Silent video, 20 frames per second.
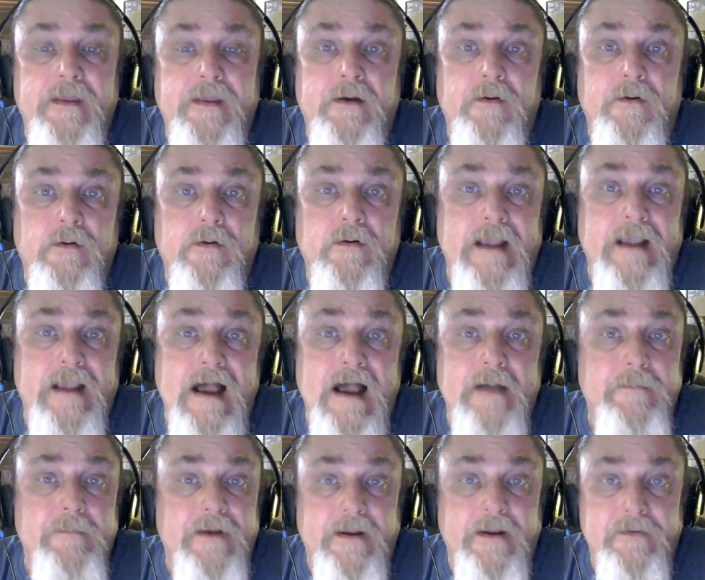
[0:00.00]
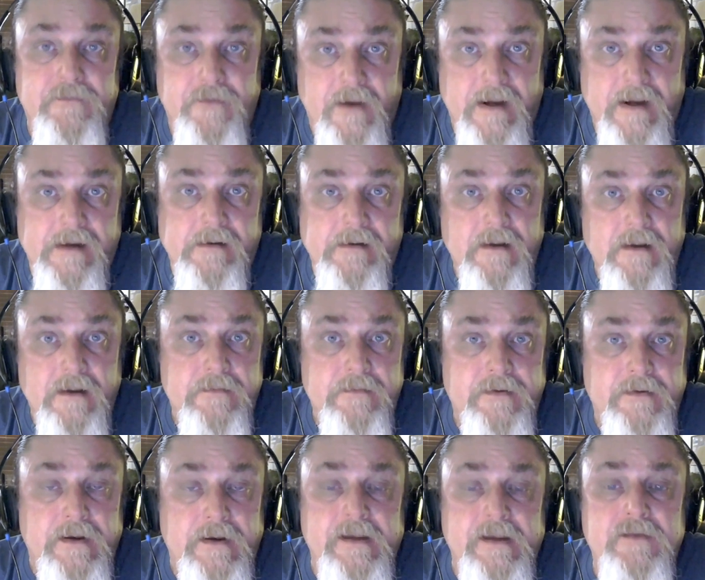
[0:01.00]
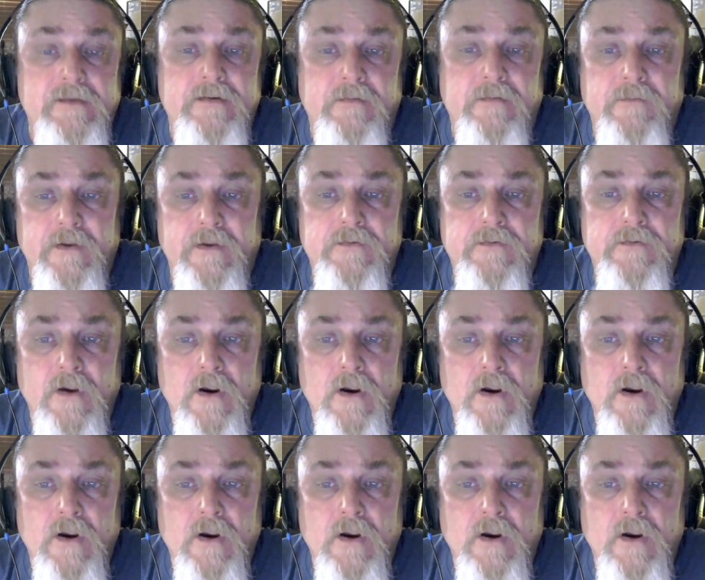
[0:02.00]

early hominins like the Denisovans